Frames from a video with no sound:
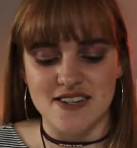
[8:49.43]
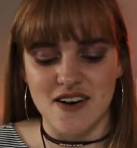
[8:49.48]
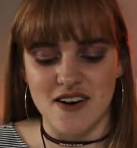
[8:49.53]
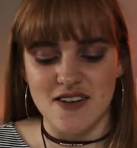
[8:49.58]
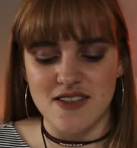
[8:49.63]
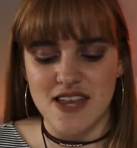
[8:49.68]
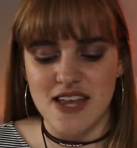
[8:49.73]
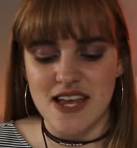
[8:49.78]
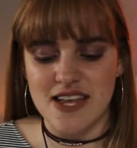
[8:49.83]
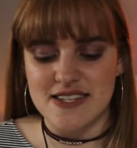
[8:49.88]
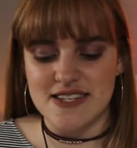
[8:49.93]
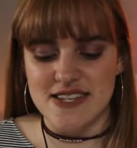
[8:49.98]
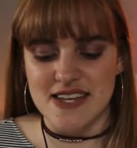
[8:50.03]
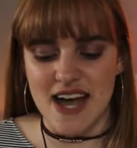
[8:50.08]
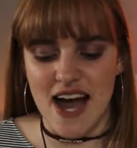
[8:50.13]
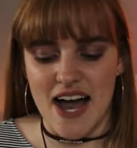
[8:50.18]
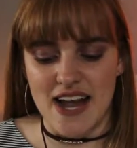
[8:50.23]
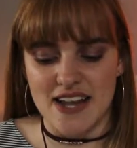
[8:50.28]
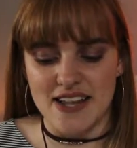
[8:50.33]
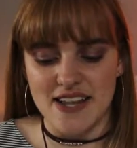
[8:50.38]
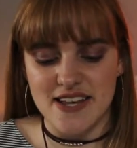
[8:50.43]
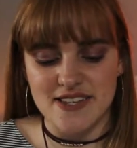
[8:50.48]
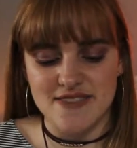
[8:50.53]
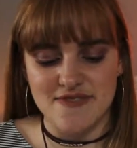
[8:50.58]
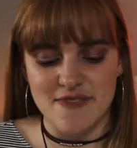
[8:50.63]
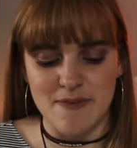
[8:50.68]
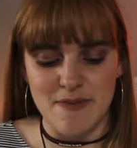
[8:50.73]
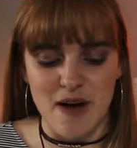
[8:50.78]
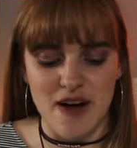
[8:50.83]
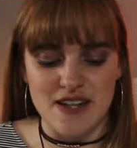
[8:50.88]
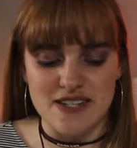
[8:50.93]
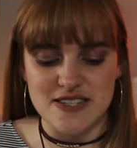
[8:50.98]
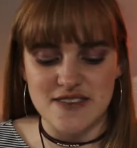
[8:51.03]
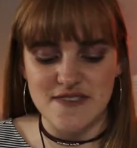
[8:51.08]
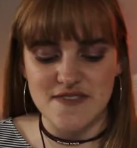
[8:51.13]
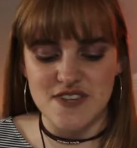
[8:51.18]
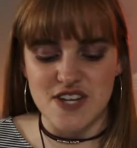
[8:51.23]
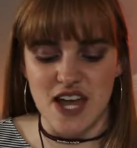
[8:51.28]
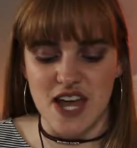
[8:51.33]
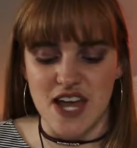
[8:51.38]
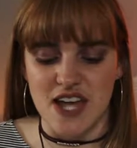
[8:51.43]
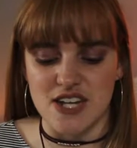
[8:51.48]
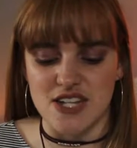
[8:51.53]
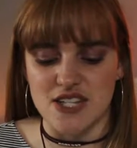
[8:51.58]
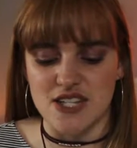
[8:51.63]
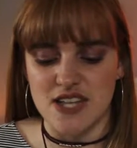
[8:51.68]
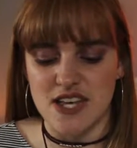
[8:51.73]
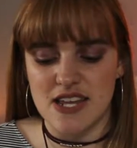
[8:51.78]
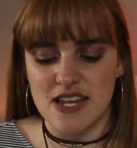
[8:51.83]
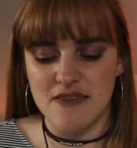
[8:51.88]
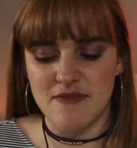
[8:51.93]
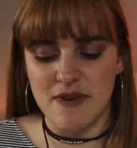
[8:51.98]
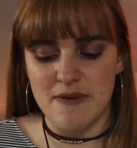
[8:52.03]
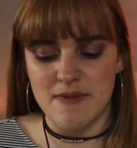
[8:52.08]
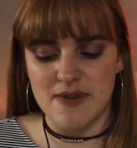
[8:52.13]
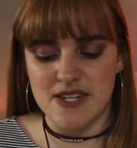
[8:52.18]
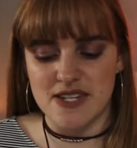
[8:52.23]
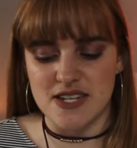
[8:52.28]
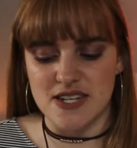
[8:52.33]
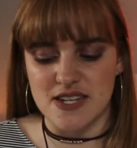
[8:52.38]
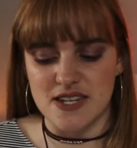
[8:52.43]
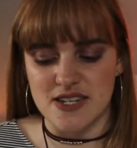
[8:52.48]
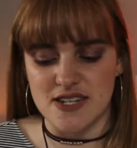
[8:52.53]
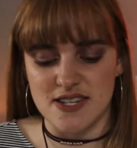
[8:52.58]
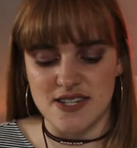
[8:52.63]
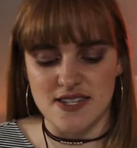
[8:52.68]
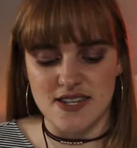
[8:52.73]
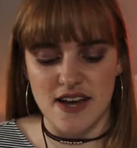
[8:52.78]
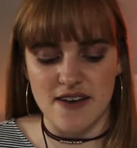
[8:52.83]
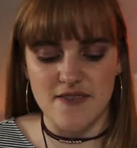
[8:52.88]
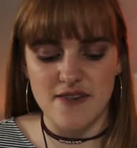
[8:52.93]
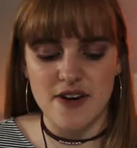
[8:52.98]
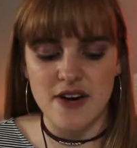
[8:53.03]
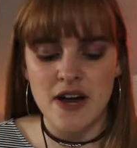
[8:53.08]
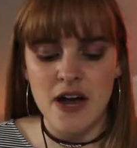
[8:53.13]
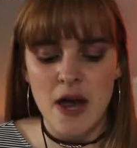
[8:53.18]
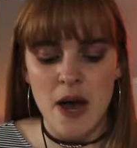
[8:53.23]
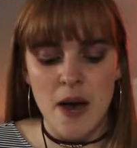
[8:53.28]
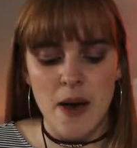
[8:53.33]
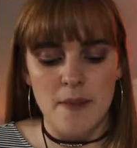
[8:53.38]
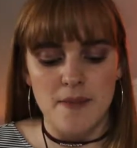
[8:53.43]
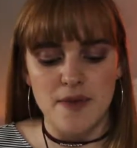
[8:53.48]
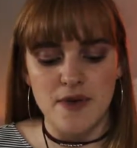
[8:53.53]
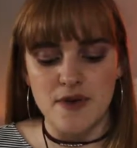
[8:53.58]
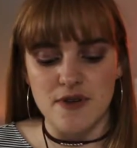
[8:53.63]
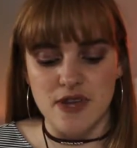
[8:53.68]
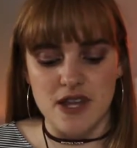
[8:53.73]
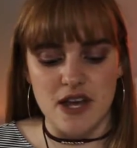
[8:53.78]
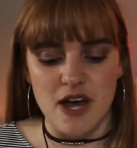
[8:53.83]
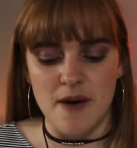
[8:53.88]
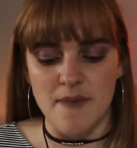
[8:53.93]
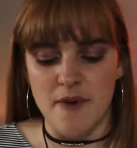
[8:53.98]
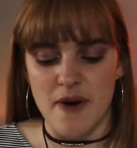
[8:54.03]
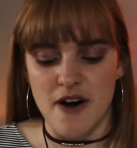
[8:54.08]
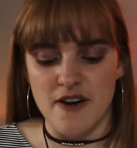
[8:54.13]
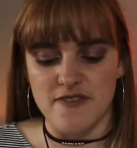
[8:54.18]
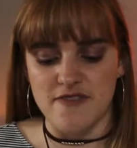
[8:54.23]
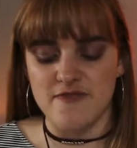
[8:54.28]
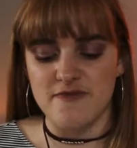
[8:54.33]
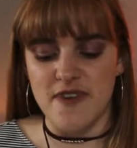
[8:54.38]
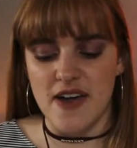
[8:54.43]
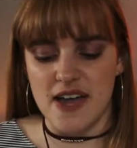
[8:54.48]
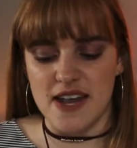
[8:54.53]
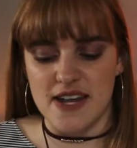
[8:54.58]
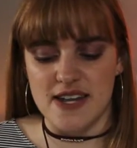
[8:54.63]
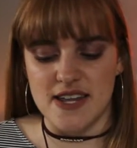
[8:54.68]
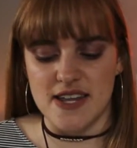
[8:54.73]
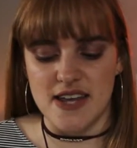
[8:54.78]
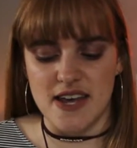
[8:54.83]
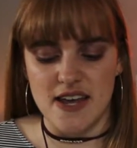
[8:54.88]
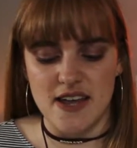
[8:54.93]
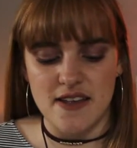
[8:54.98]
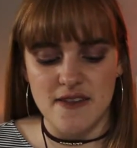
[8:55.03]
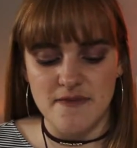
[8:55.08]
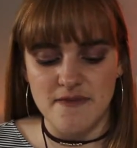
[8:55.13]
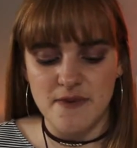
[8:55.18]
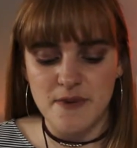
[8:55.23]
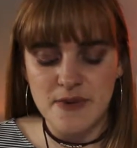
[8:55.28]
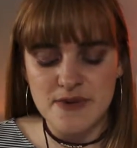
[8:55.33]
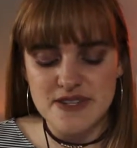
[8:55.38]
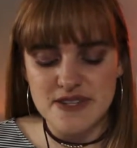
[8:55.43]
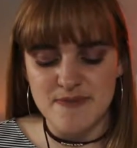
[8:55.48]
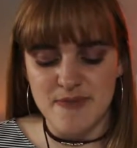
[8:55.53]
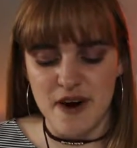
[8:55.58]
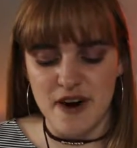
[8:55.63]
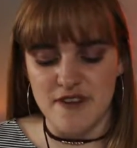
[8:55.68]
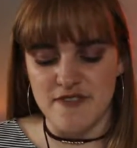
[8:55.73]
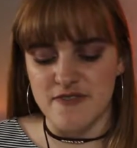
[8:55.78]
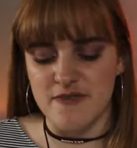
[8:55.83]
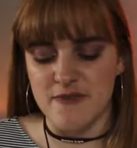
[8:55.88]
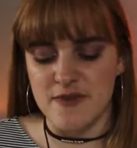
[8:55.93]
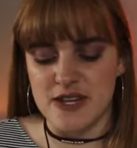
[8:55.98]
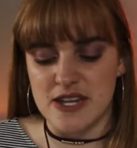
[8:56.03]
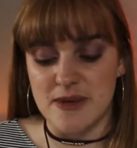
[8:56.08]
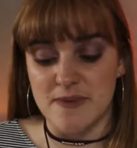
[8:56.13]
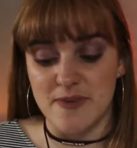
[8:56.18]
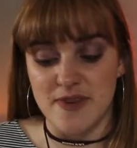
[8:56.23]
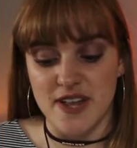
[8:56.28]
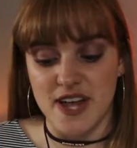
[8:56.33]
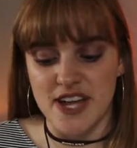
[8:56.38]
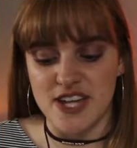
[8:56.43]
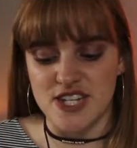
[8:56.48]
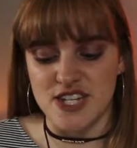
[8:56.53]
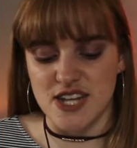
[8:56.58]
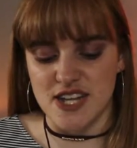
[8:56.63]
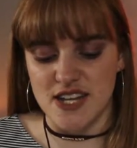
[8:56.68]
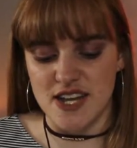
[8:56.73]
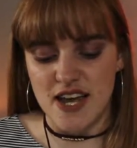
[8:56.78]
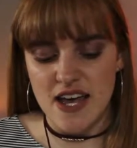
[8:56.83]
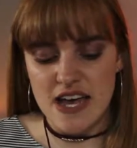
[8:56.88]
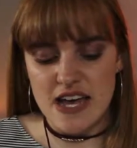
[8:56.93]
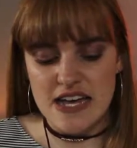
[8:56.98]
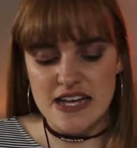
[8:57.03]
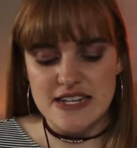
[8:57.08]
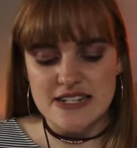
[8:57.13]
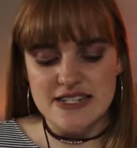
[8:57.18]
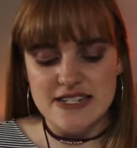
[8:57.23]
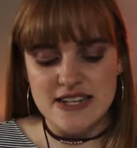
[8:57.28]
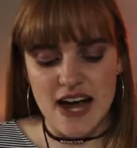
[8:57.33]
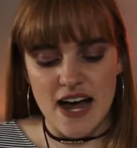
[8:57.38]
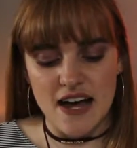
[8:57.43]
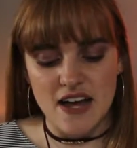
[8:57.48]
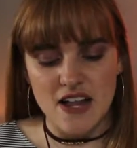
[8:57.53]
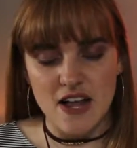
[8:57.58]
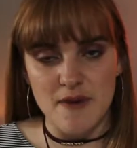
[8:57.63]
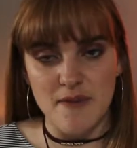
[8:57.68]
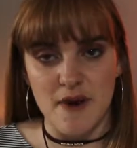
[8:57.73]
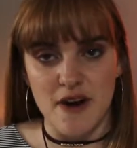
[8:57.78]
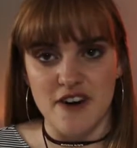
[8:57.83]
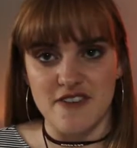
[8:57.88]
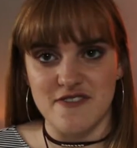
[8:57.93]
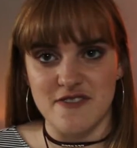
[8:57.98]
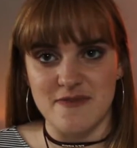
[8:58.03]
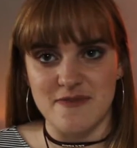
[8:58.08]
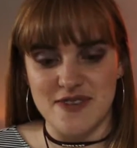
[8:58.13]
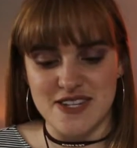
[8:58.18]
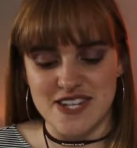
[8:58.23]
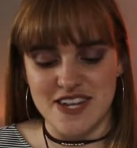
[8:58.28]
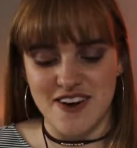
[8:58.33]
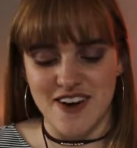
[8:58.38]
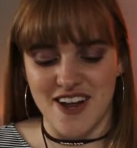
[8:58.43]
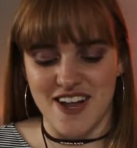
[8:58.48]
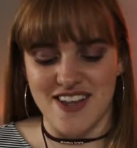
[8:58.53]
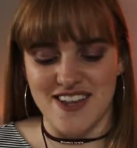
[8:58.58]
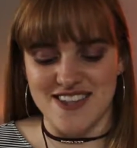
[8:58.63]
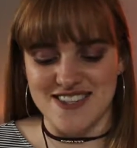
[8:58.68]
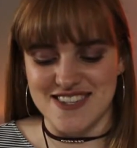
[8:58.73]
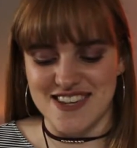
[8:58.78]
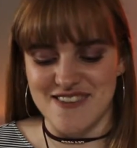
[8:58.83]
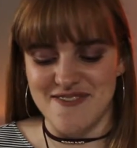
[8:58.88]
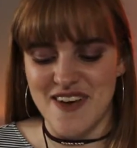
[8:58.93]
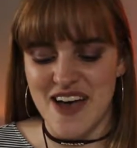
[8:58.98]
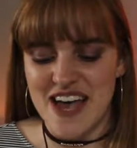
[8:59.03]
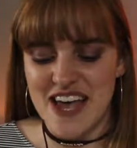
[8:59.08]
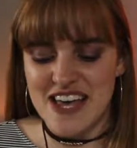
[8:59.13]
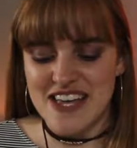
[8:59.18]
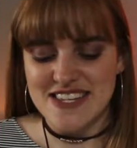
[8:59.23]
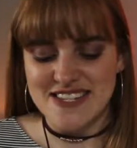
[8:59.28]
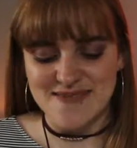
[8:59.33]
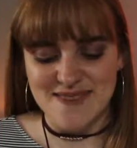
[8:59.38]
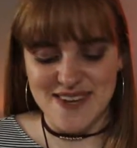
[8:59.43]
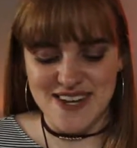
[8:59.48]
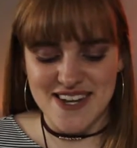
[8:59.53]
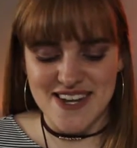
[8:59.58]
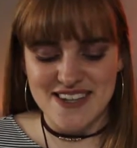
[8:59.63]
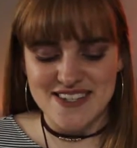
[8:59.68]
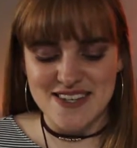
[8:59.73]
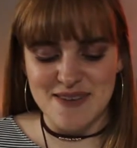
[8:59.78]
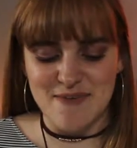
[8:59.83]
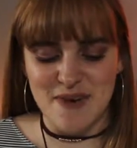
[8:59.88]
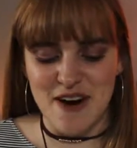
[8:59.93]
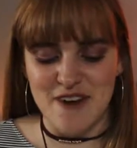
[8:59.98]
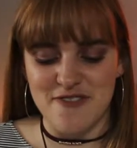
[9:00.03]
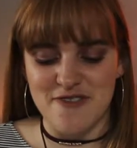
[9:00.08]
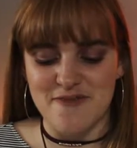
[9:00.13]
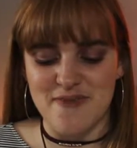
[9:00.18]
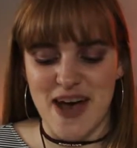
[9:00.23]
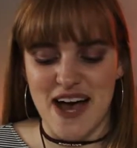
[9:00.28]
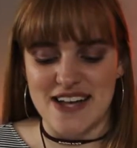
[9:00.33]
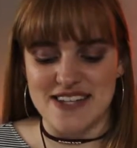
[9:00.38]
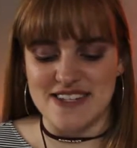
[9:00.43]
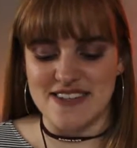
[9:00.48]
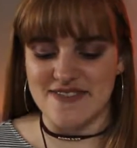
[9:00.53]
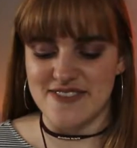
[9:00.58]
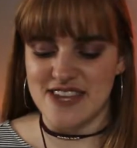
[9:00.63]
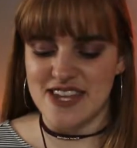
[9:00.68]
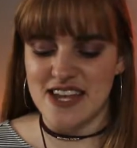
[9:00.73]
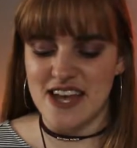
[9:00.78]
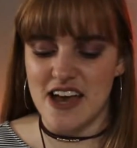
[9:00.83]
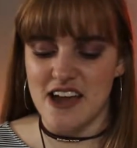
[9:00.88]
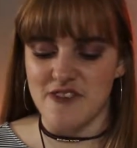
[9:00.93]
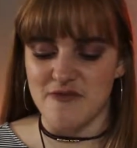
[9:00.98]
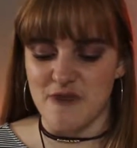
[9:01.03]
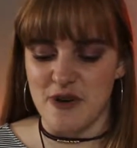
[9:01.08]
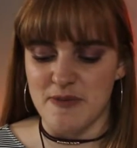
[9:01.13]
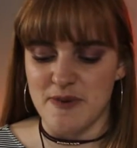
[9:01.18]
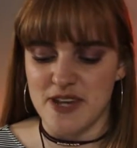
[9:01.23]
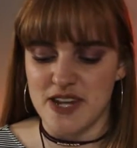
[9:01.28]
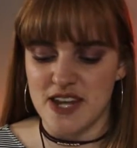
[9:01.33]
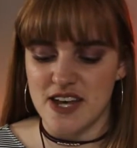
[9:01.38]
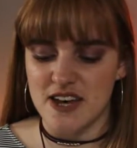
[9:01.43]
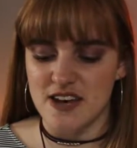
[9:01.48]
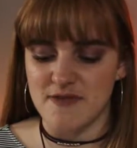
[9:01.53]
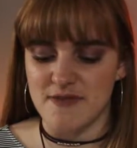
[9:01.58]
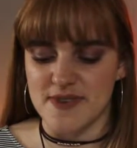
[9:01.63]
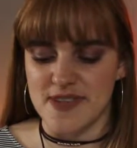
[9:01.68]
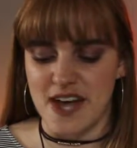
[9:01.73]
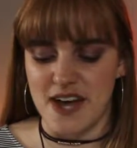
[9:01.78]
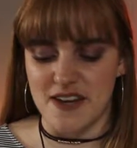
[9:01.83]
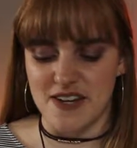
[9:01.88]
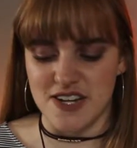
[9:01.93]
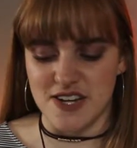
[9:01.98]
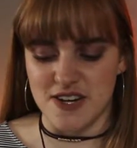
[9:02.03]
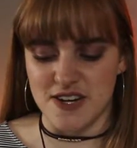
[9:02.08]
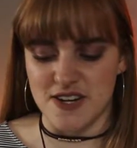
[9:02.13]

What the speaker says: Darling is a catalyst for positive change, leading women to discover beauty apart from vanity, influence apart from manipulation, style apart from materialism, sweetness apart from passivity, and womanhood without